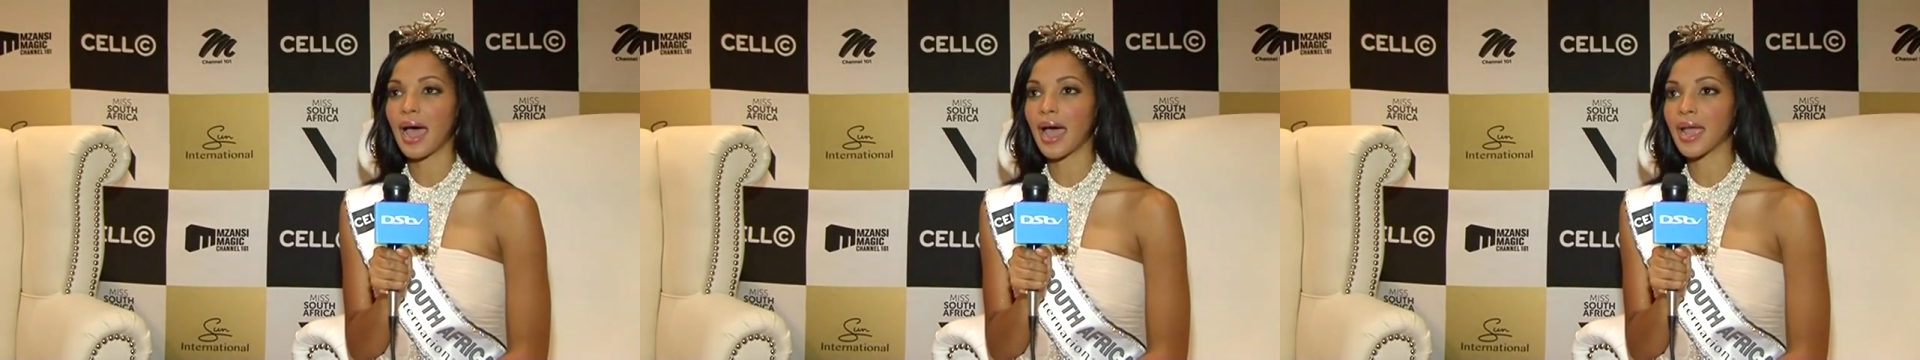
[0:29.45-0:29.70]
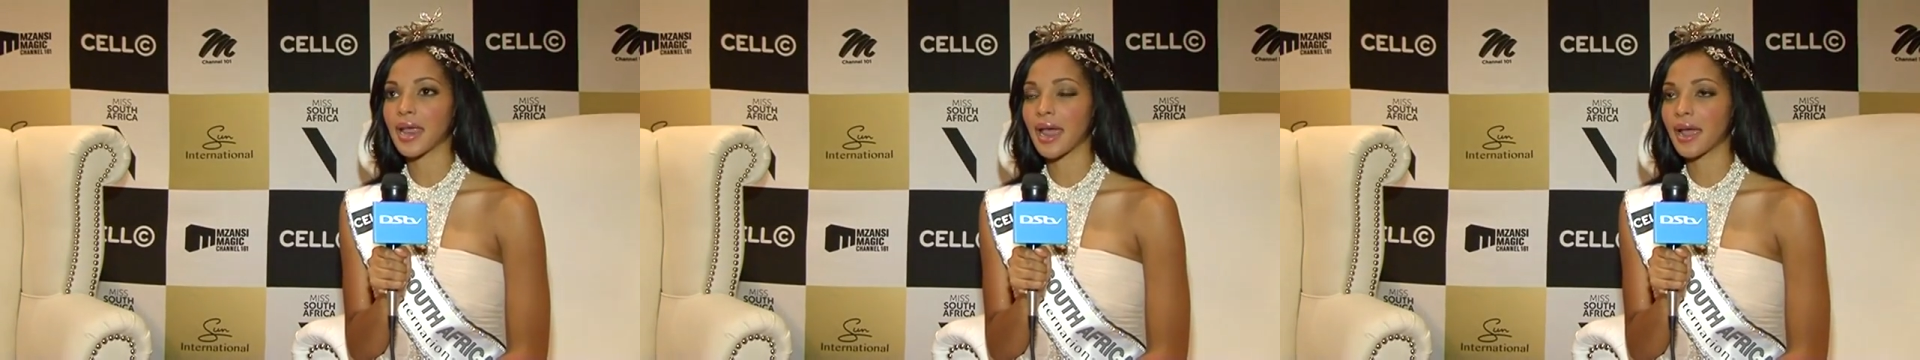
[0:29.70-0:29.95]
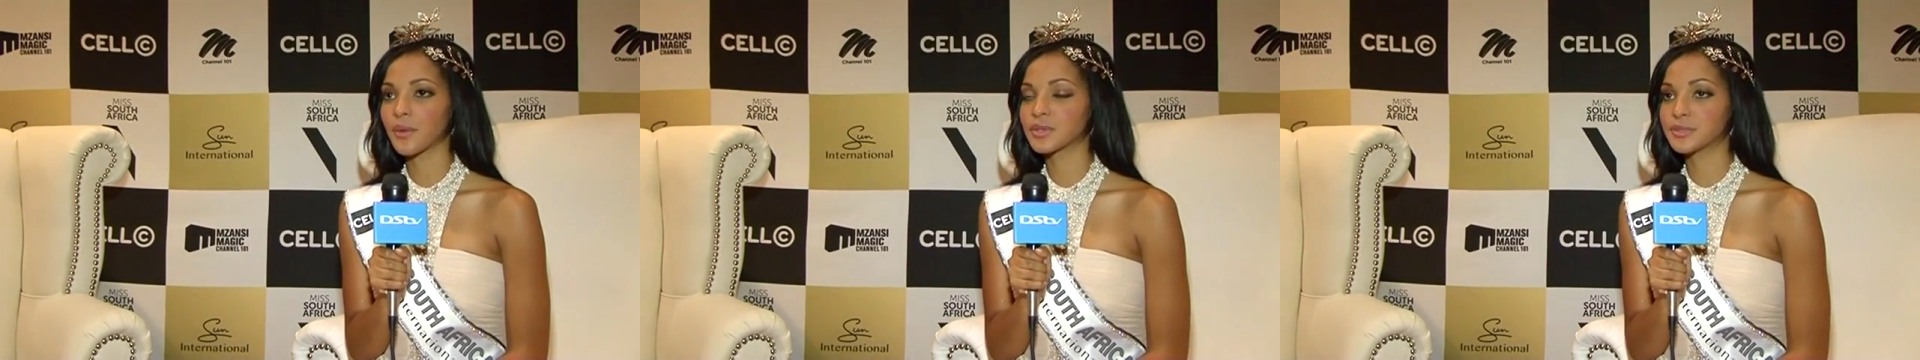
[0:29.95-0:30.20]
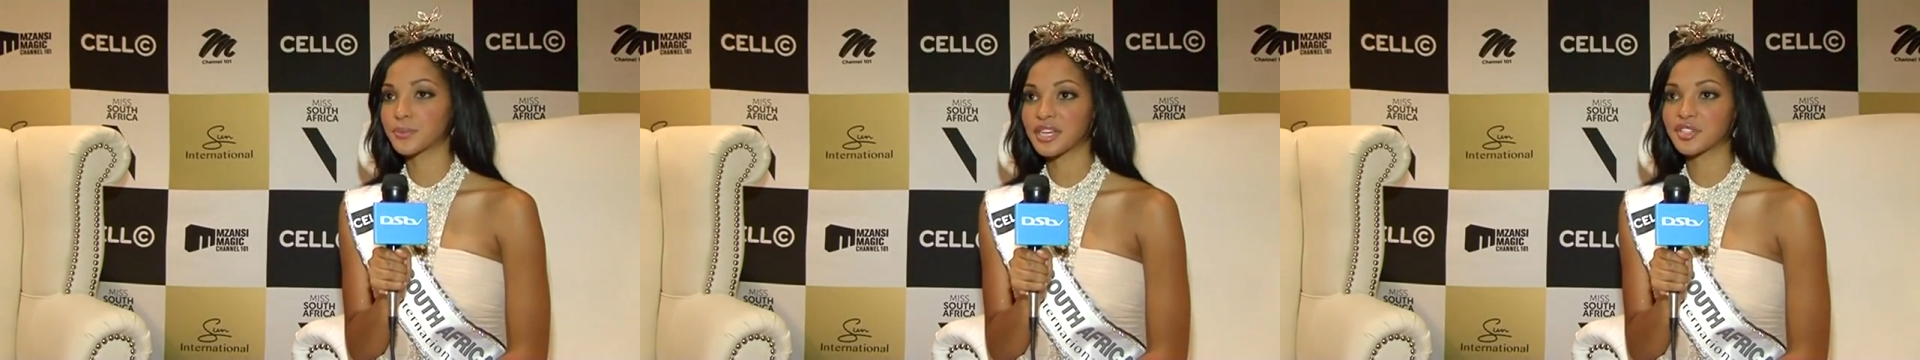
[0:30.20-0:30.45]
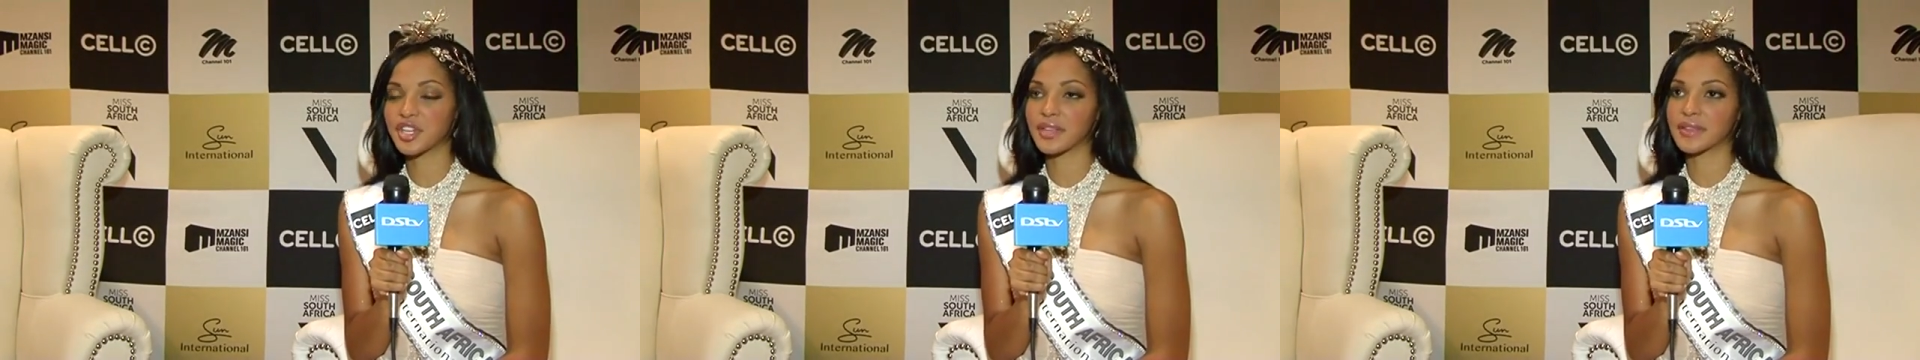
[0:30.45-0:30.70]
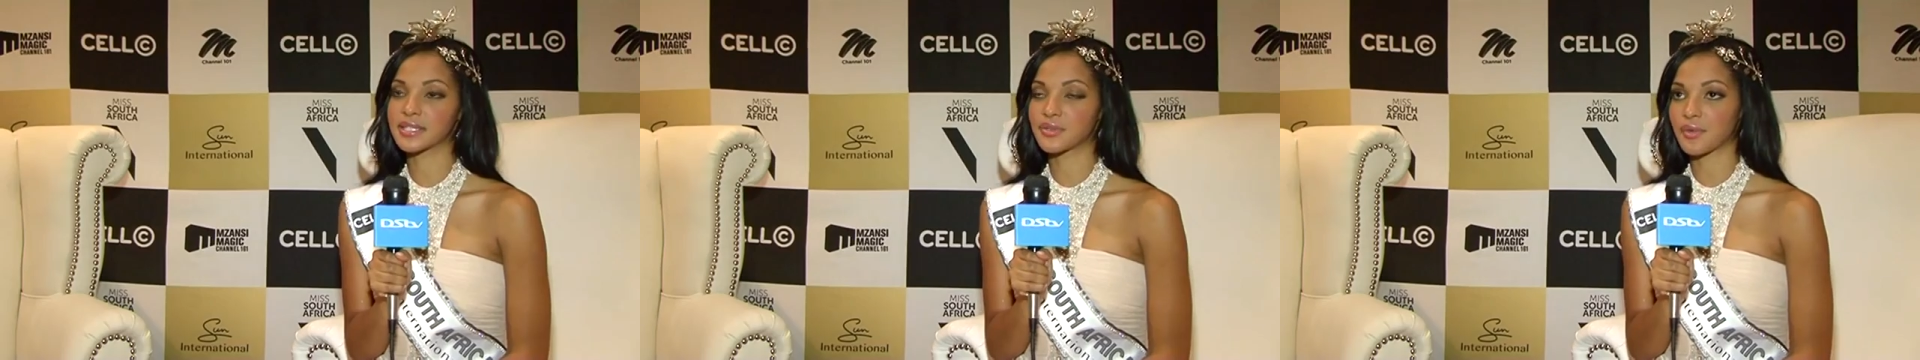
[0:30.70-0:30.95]
I, I was
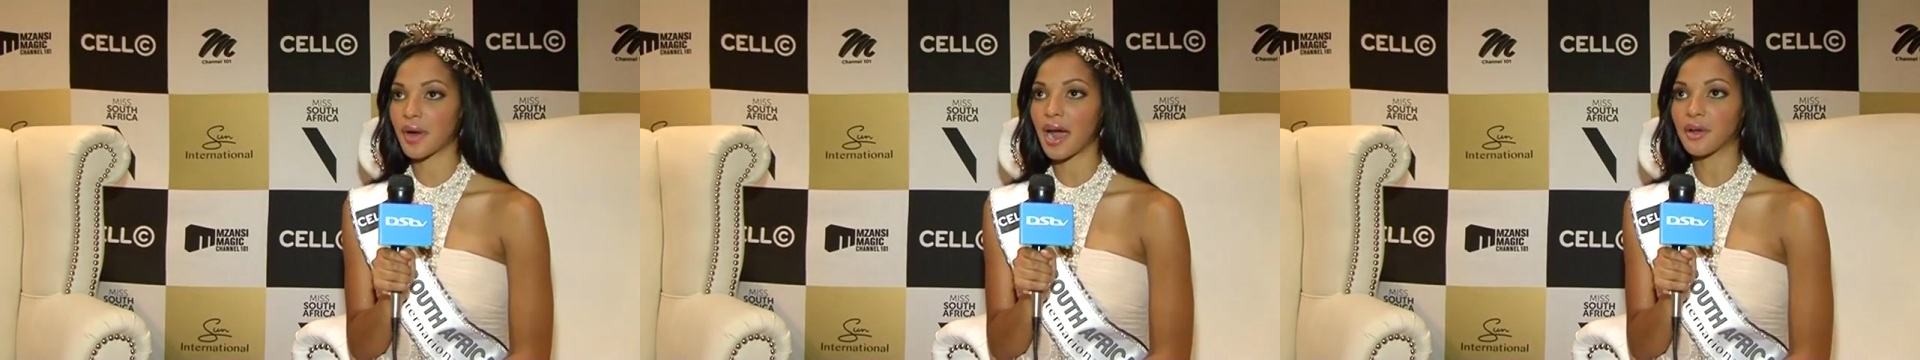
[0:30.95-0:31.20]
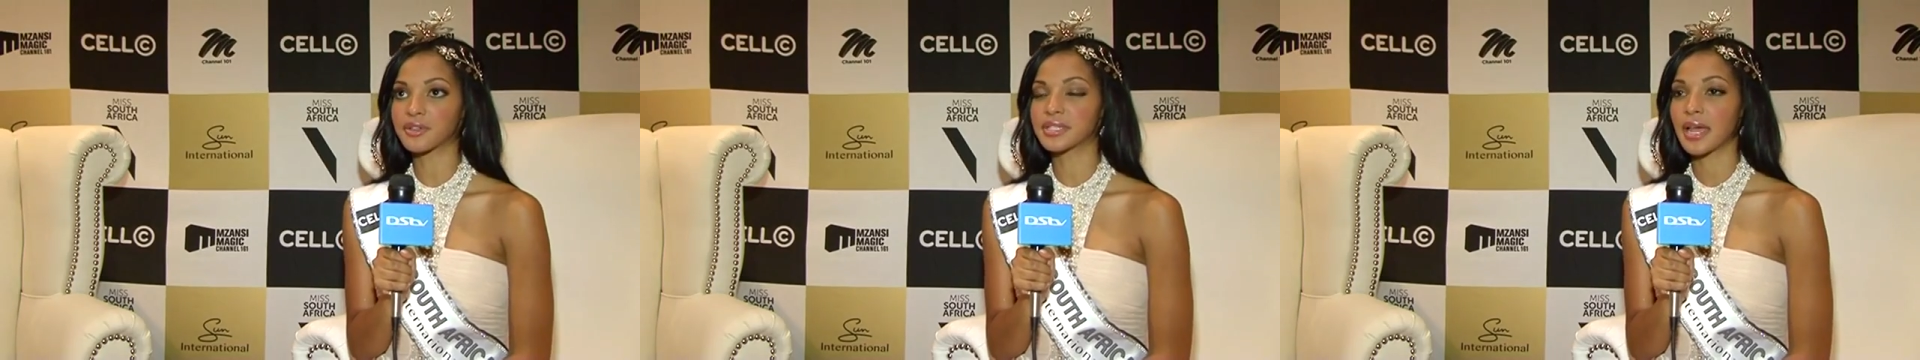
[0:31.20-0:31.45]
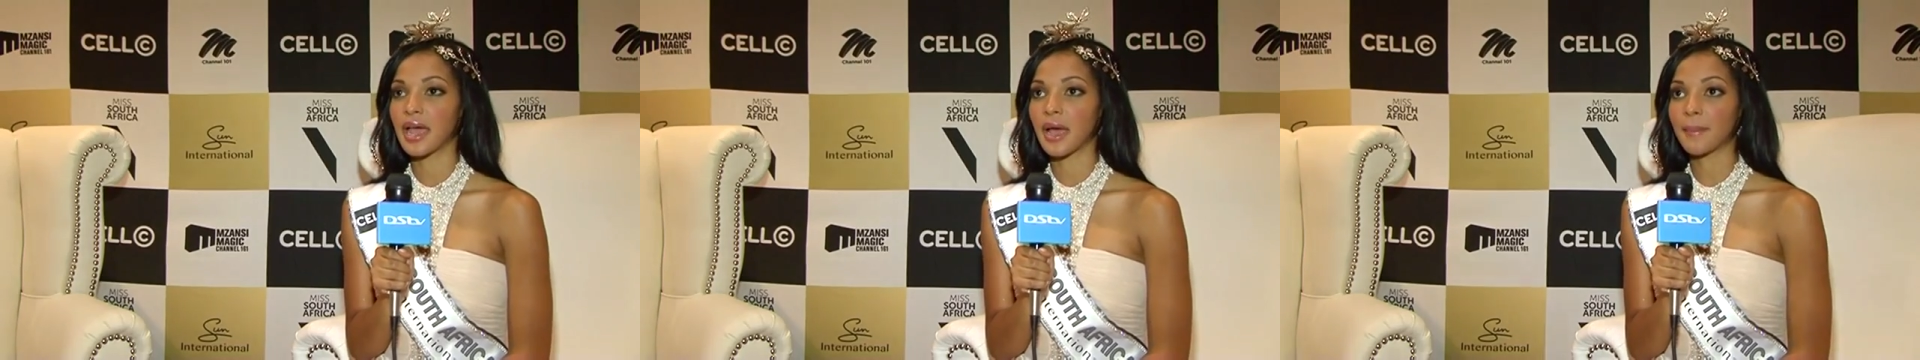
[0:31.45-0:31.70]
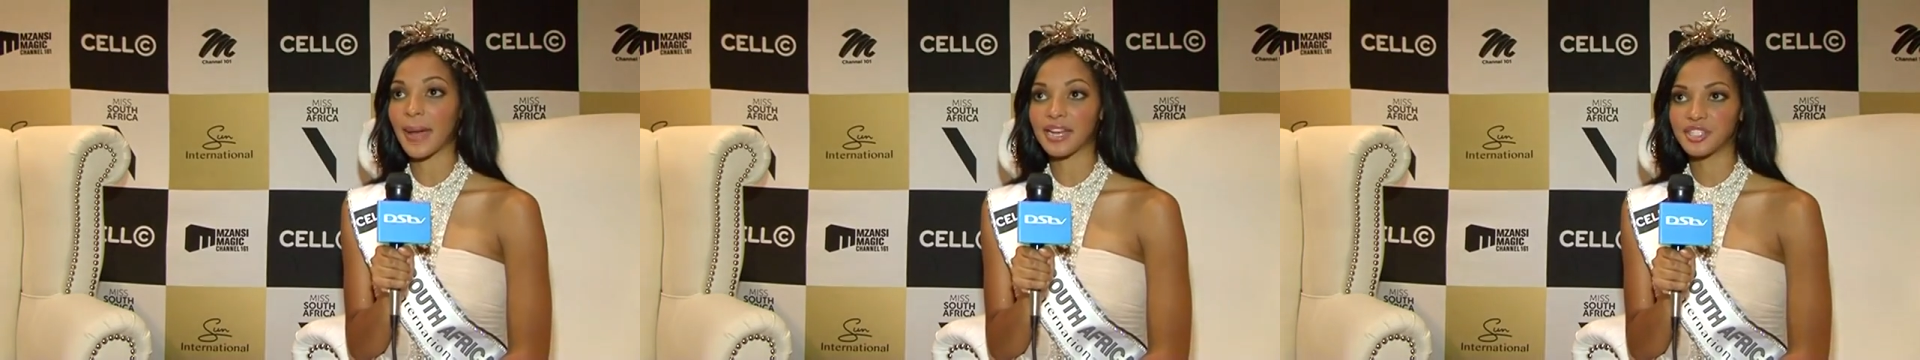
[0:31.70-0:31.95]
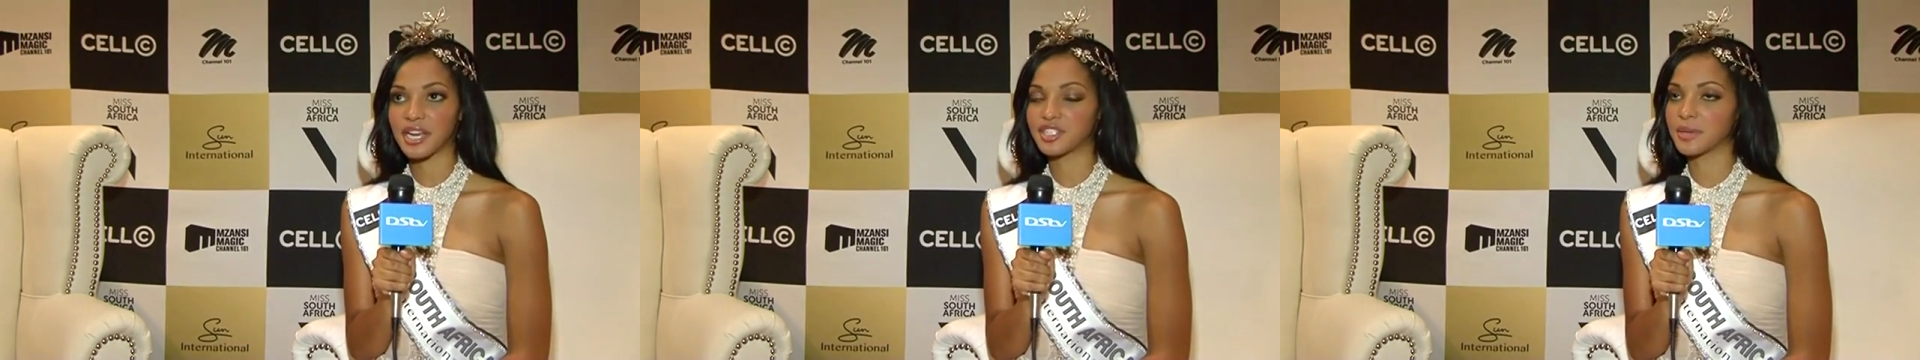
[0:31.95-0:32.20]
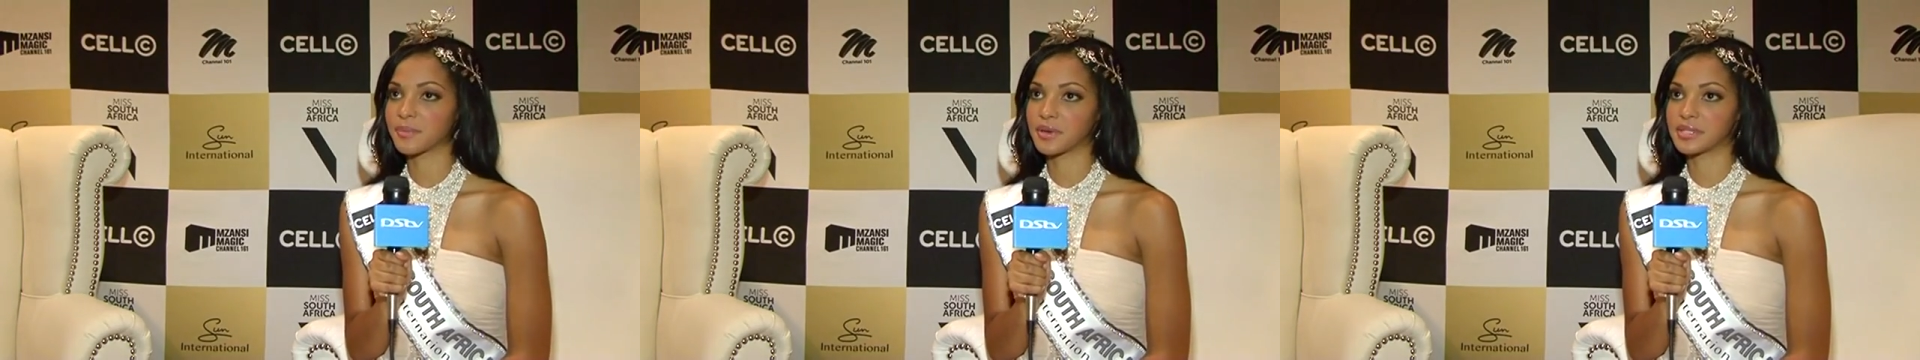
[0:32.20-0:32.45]
preaching this throughout my
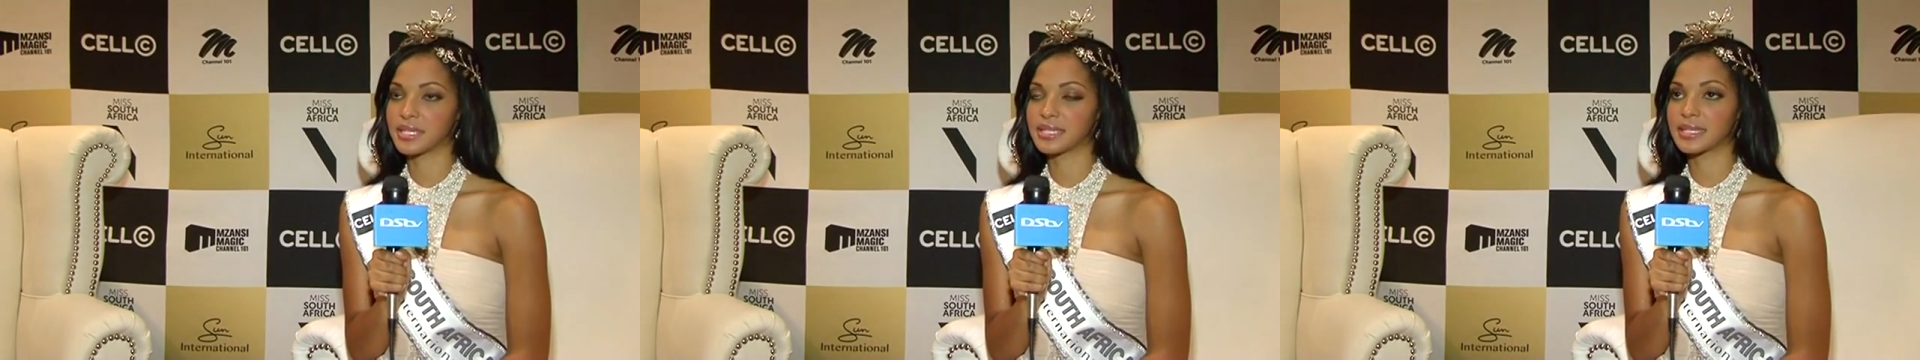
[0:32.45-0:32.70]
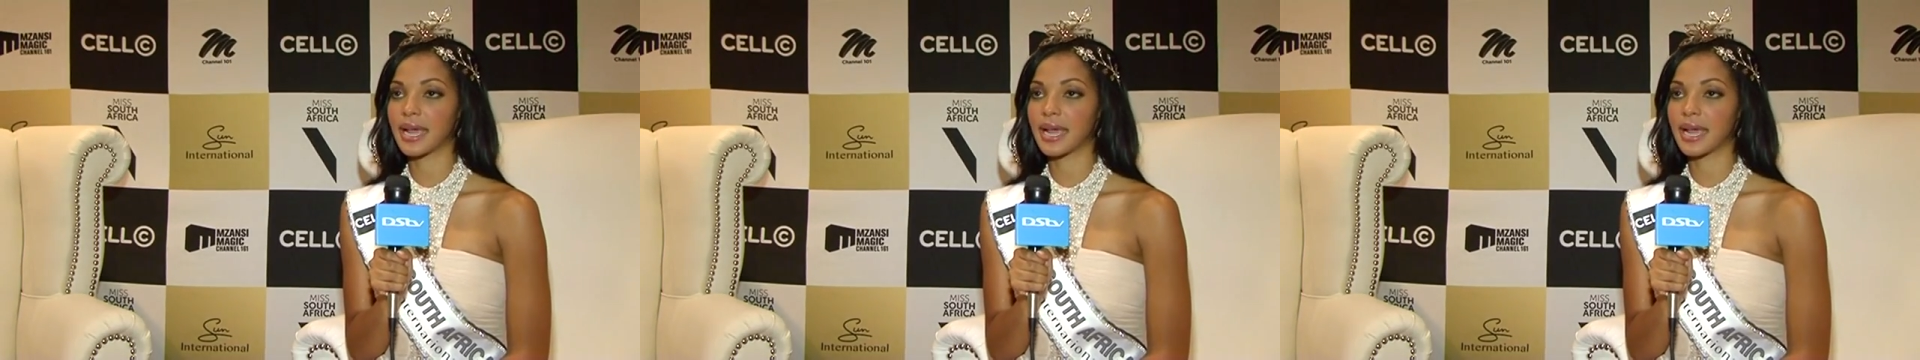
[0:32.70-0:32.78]
judging process,